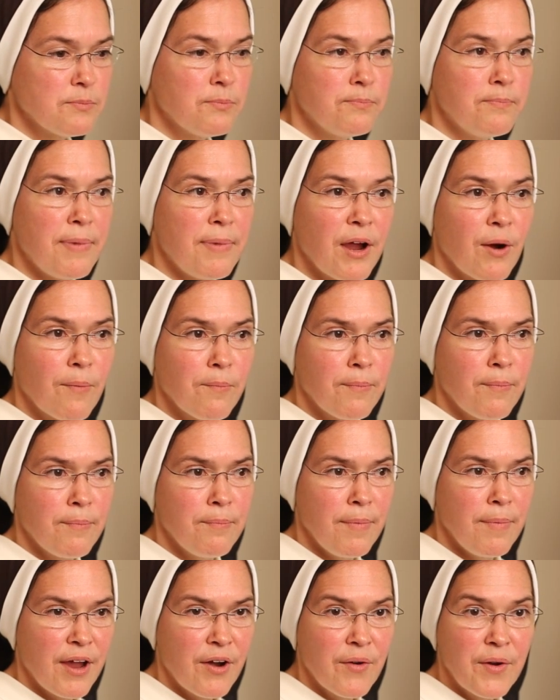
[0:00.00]

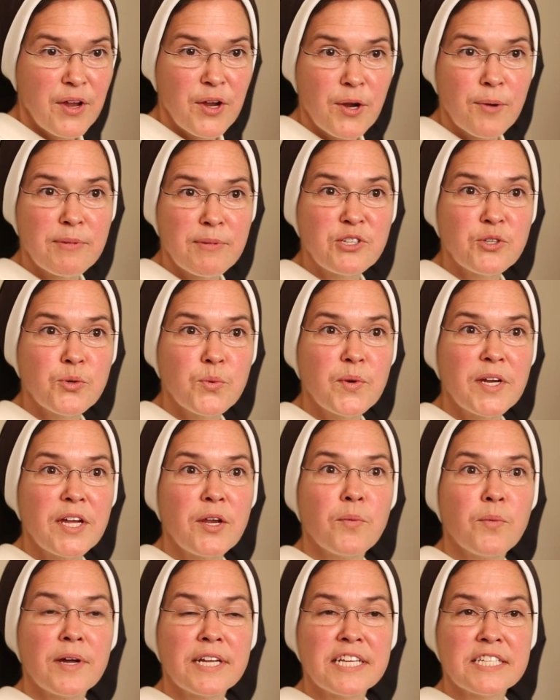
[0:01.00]
barrier
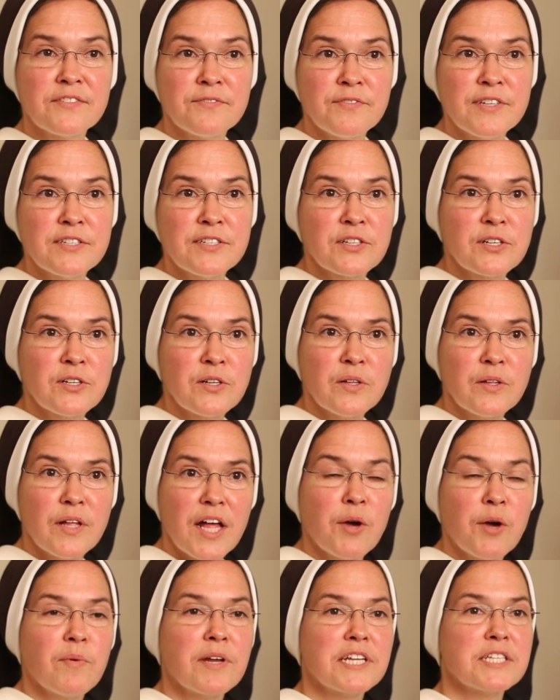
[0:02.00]
between what is
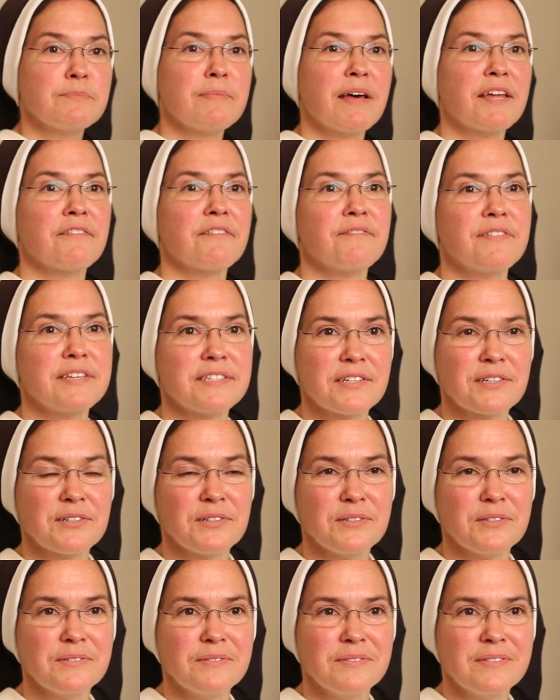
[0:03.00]
physical and what is
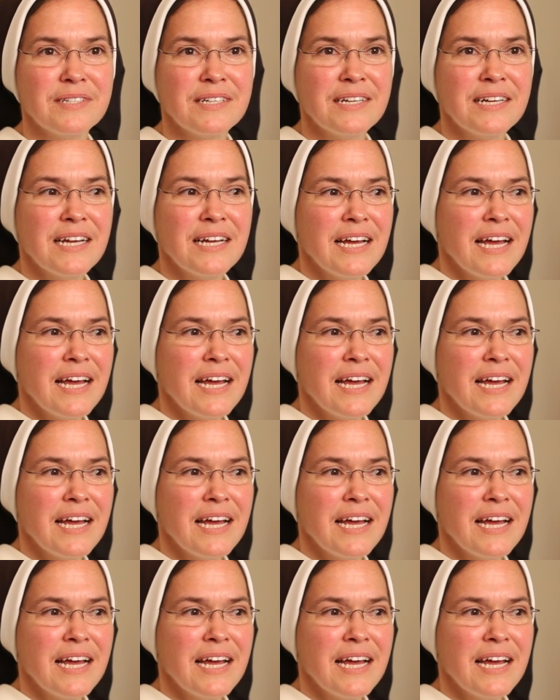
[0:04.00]
metaphysical.